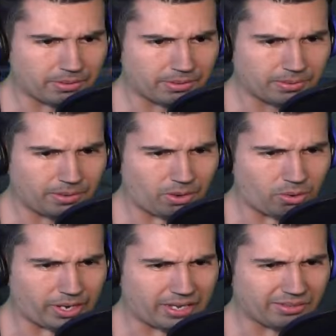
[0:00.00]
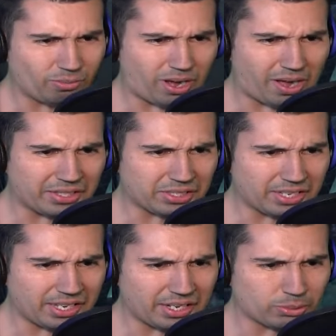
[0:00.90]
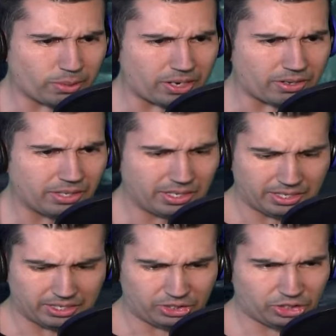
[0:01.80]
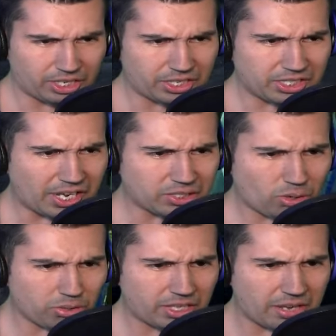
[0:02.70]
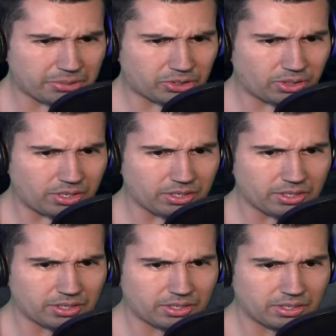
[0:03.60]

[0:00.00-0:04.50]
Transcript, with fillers: on. Okay, wow, I took a hit as well. Shit, this guy is so damn strong.